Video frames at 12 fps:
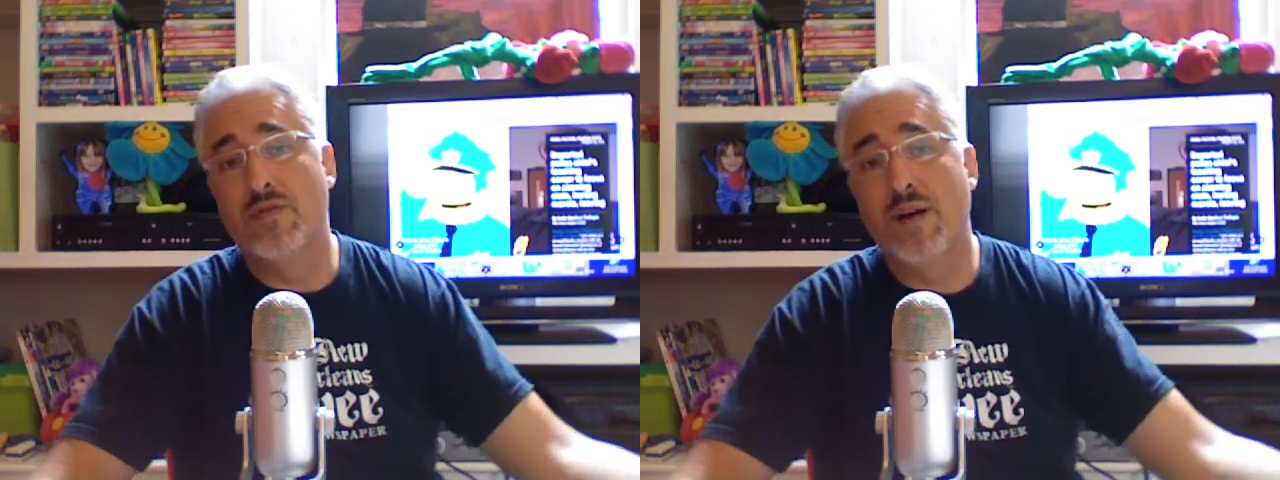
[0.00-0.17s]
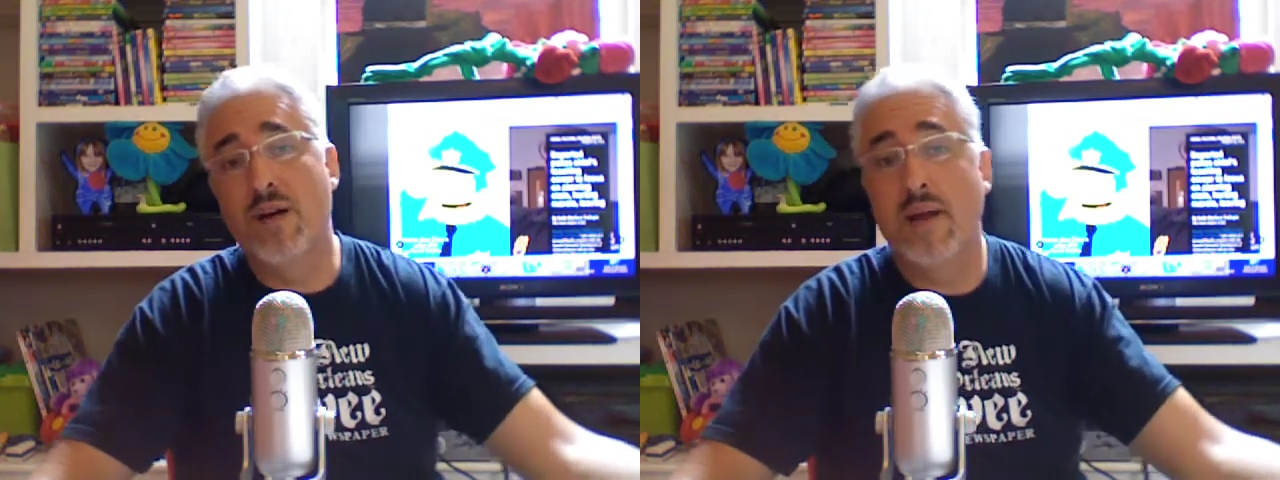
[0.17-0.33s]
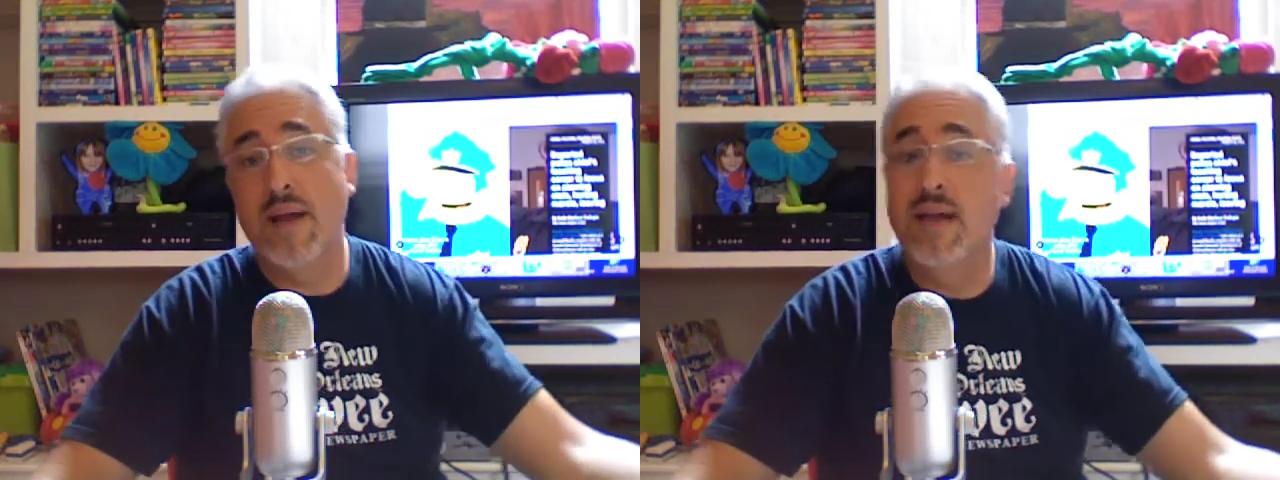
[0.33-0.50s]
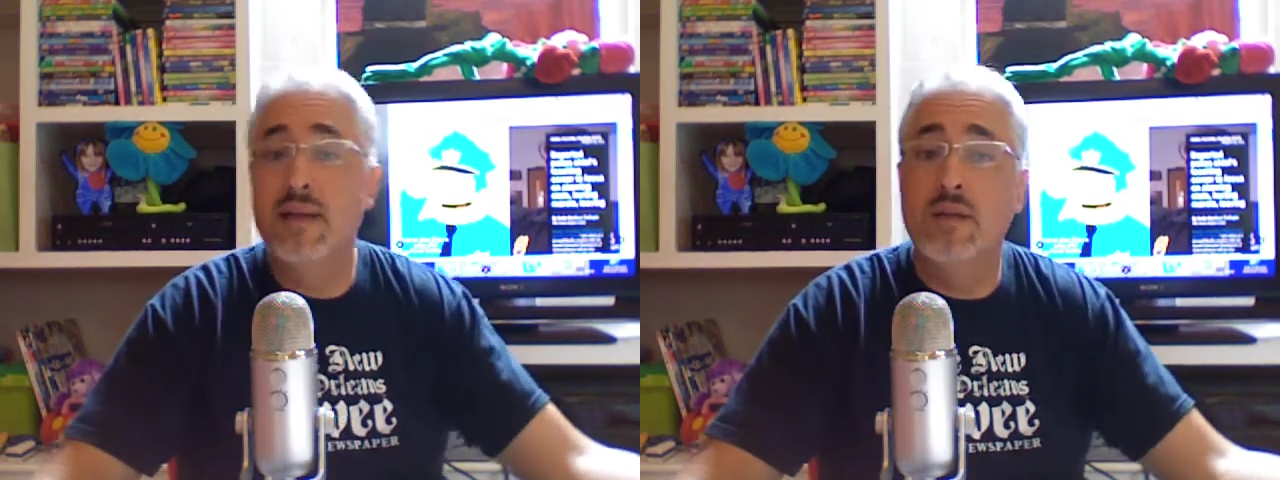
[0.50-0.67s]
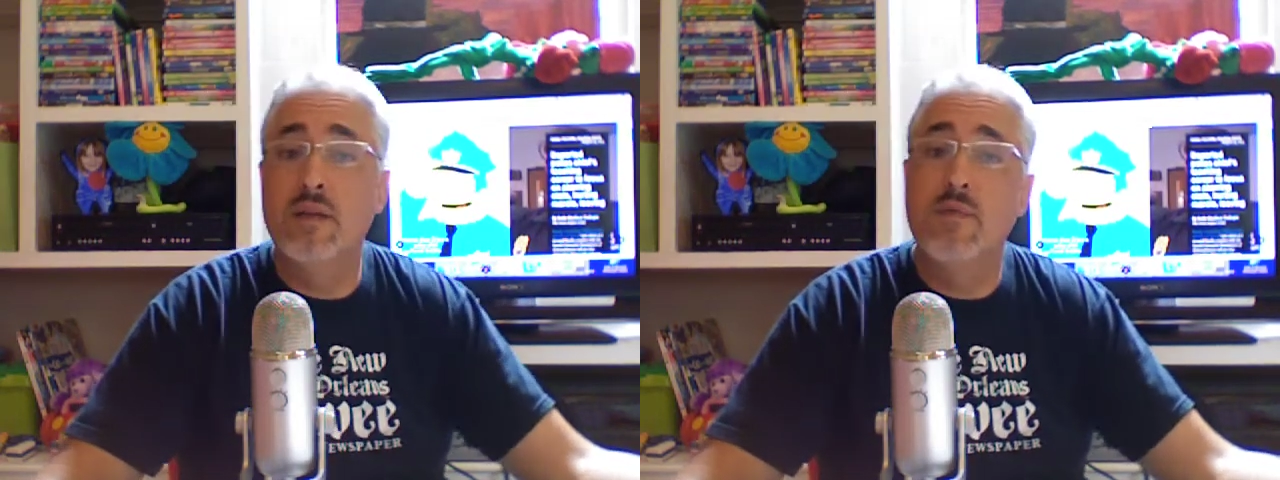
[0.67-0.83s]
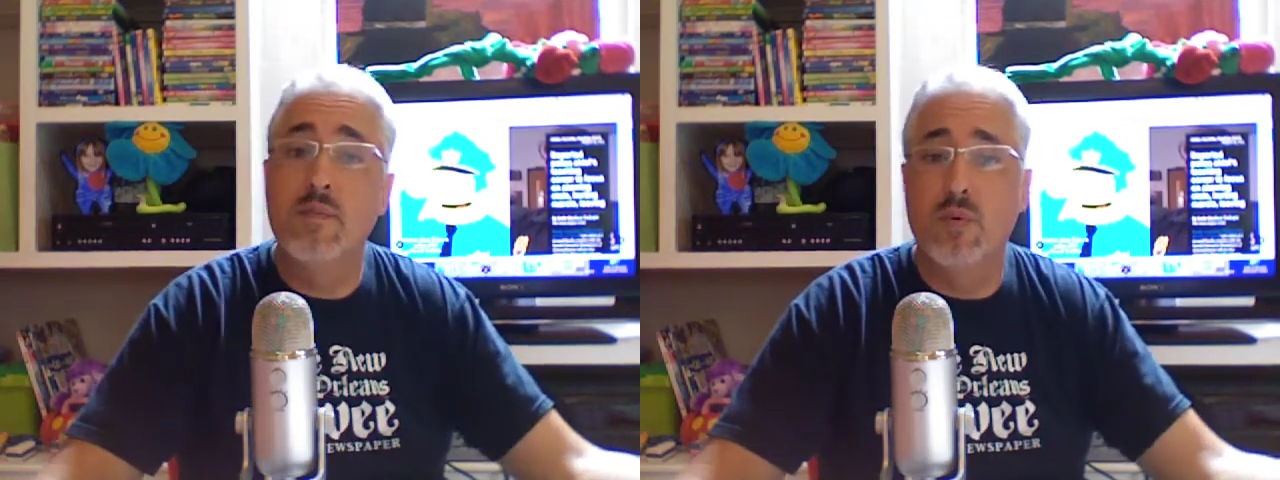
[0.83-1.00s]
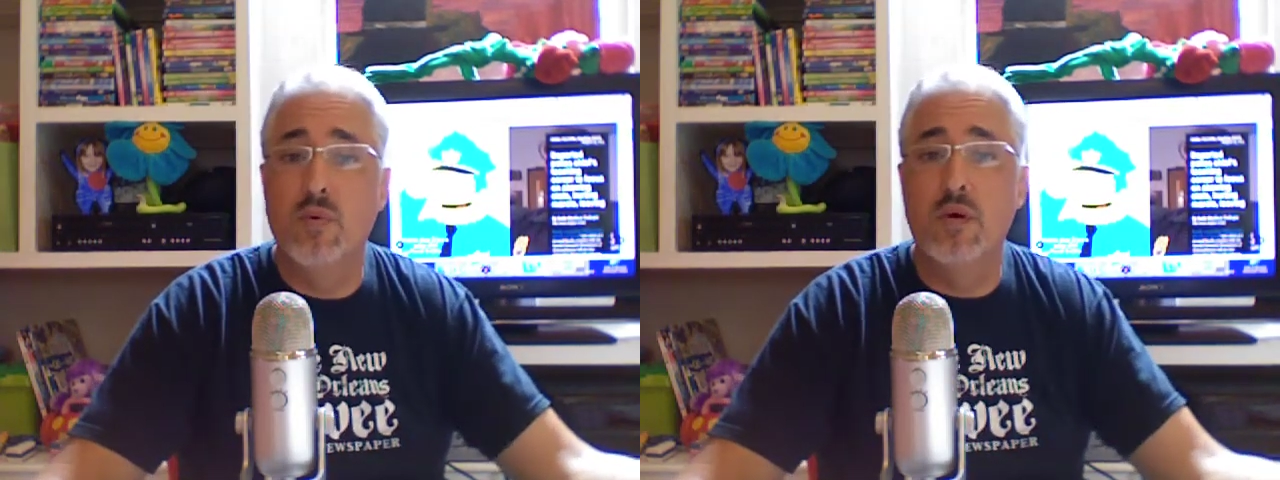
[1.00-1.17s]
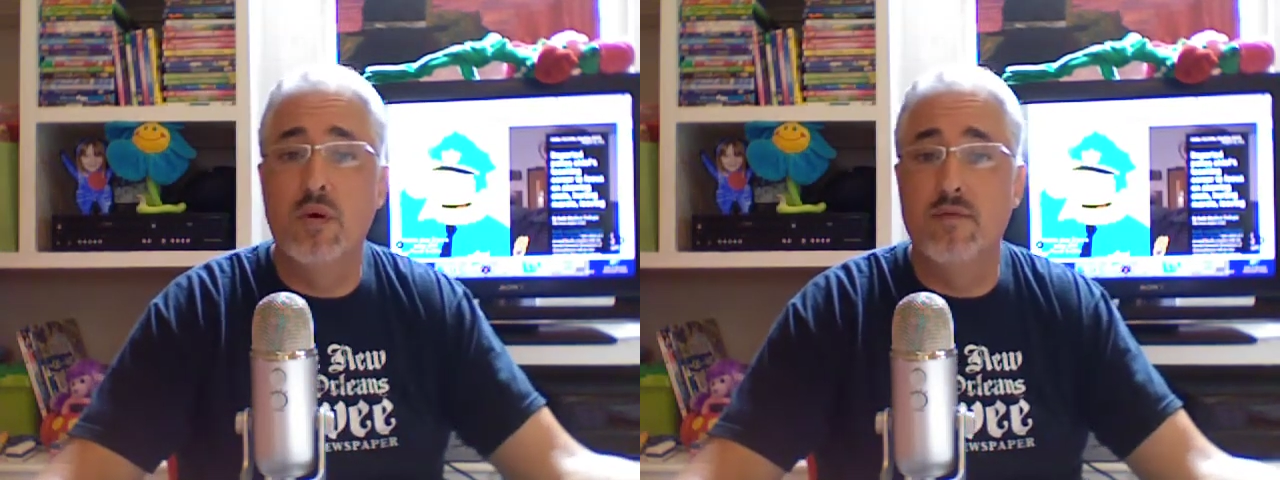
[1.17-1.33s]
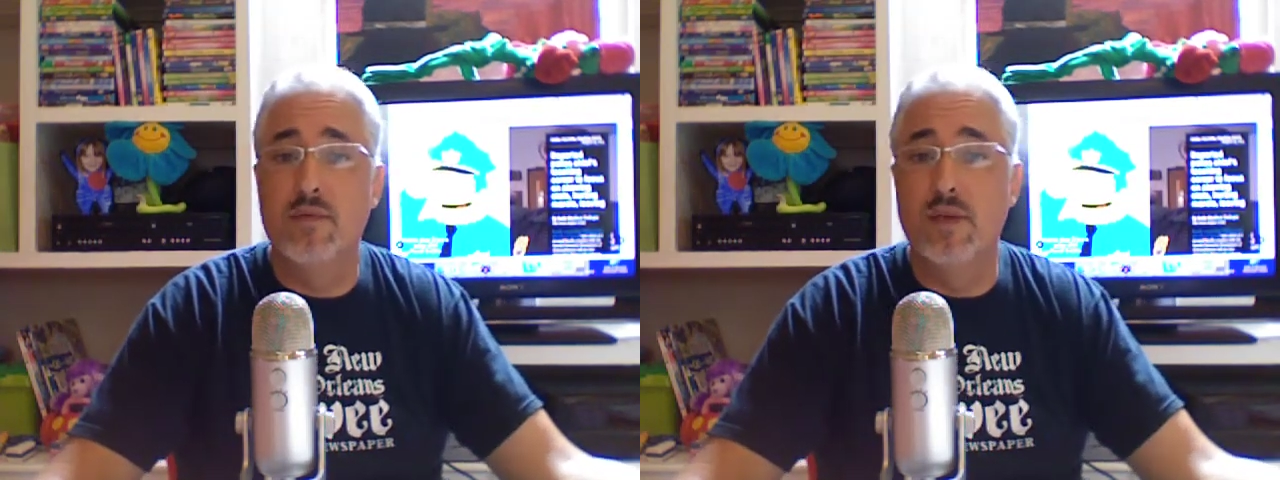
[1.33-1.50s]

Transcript: founder, and delivery boy of